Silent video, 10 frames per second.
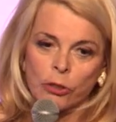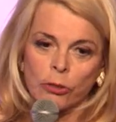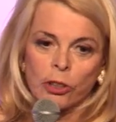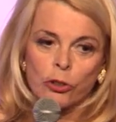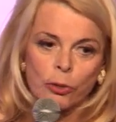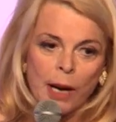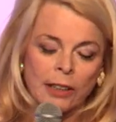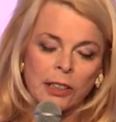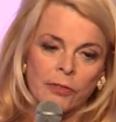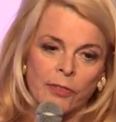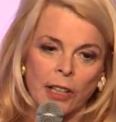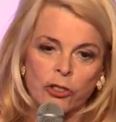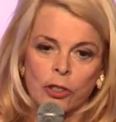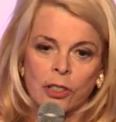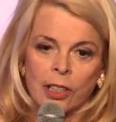who contract
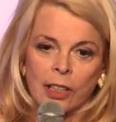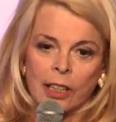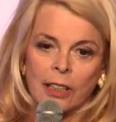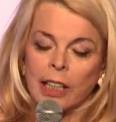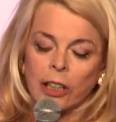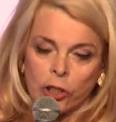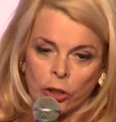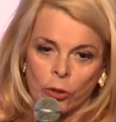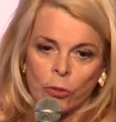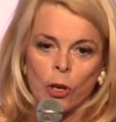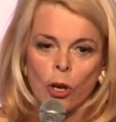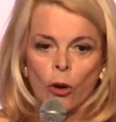infections in the NICU